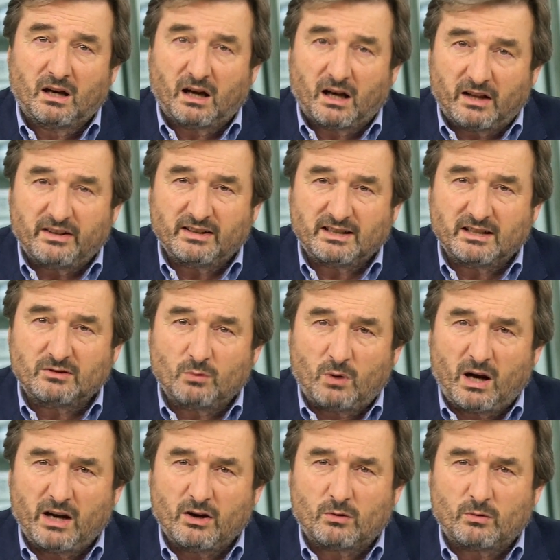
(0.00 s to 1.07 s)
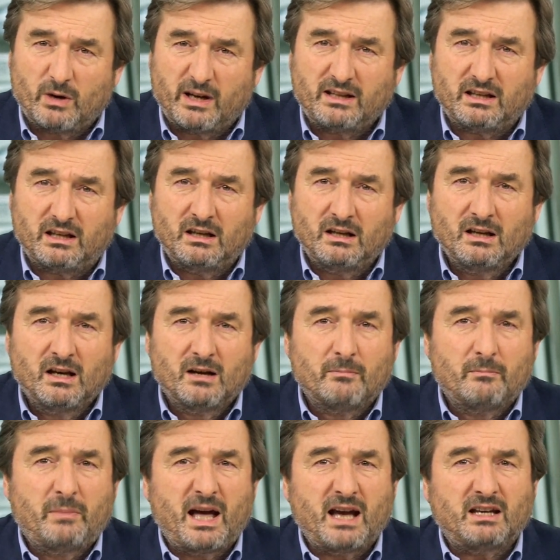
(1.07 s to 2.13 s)
And this is why already,
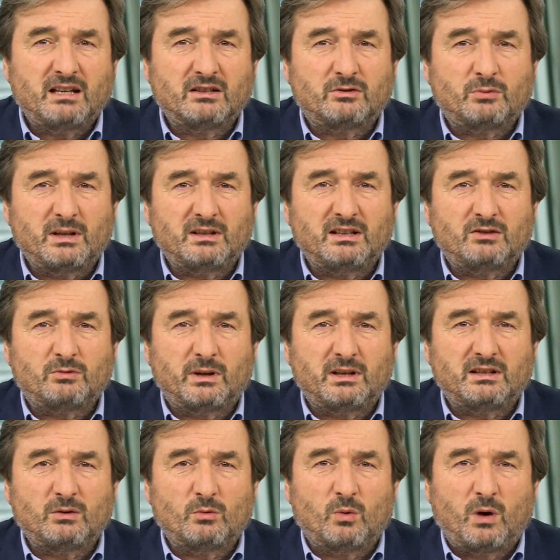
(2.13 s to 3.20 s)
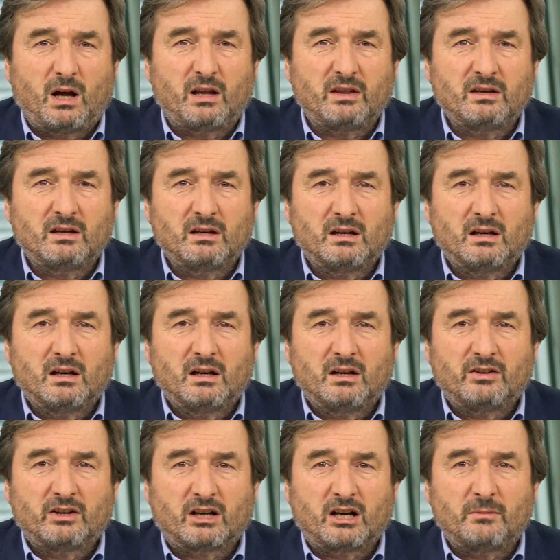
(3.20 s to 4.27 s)
back in 2021,
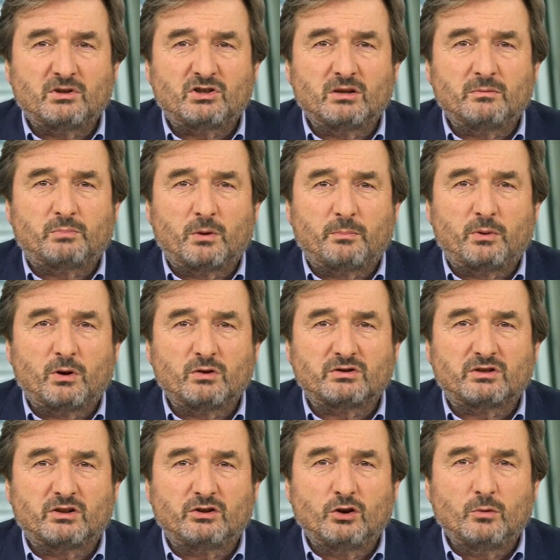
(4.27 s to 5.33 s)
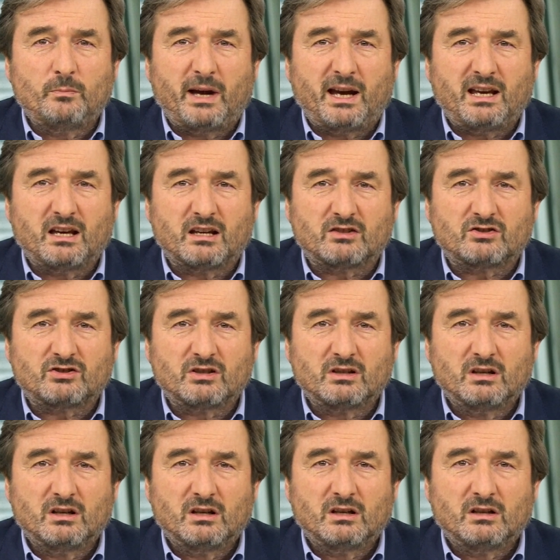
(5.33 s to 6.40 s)
the Commission proposed a new package
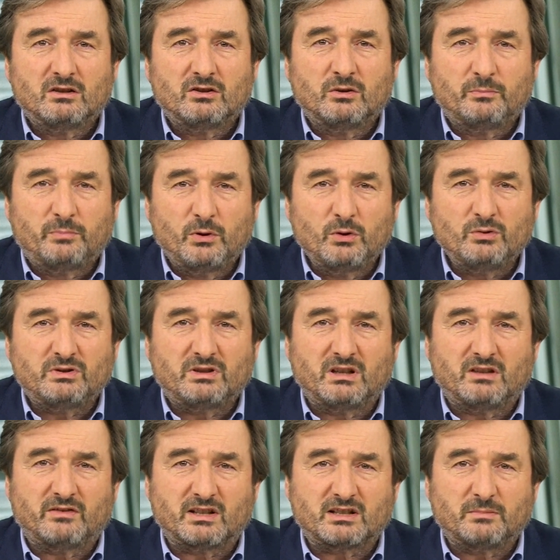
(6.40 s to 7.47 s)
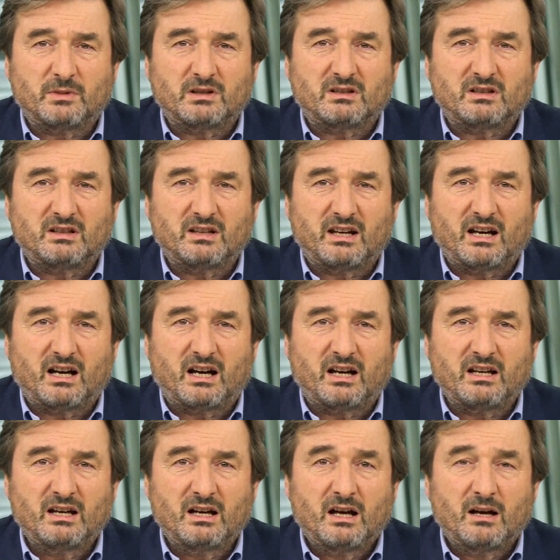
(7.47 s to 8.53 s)
to boost investment in
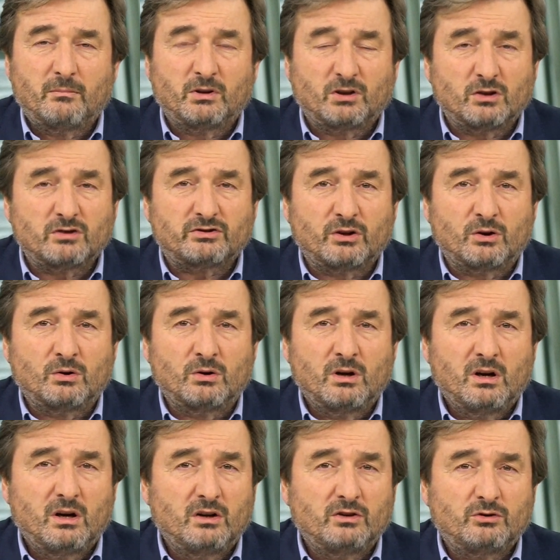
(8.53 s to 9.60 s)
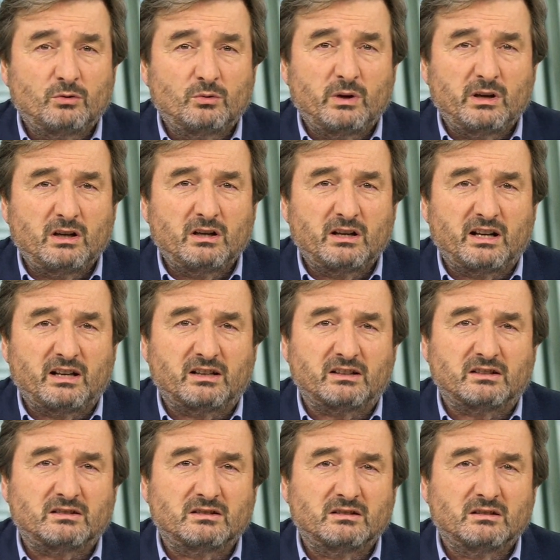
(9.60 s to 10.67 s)
AI, but also to regulate
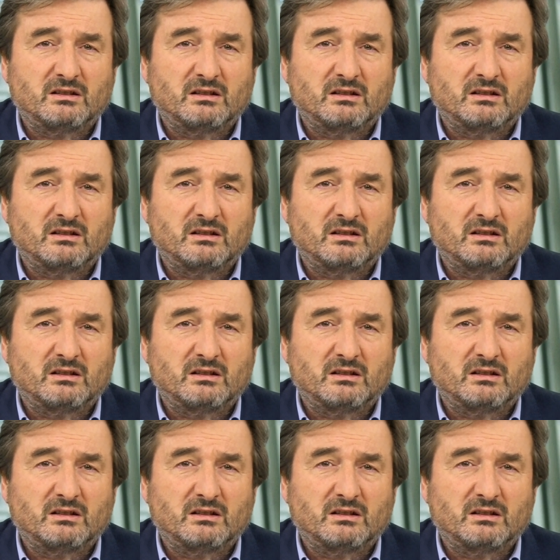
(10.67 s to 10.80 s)
it.